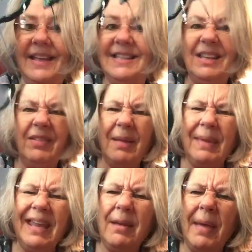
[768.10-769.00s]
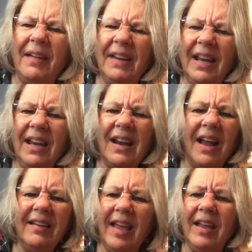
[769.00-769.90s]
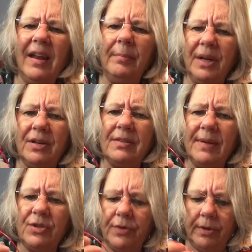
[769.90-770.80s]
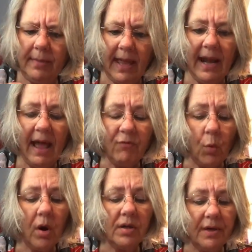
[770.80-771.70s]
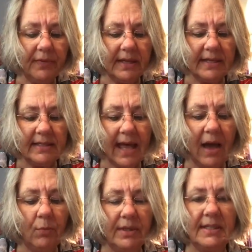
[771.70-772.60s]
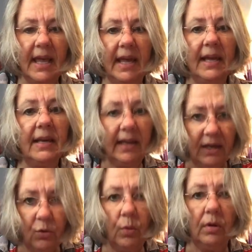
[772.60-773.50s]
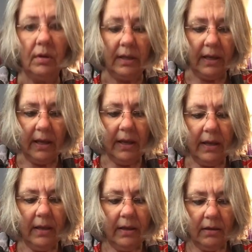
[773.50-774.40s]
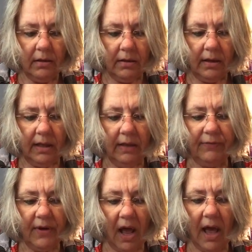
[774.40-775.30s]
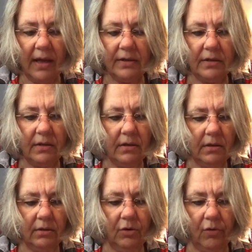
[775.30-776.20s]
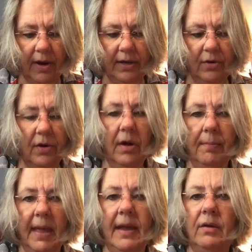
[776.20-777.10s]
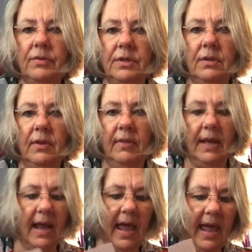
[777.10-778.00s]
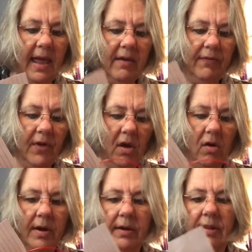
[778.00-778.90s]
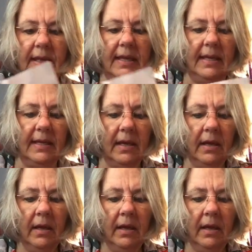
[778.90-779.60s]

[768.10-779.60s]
See what I mean about knitting not taking up near as much room? And I've worked on this, I would say, an equal, if not greater amount than I have on the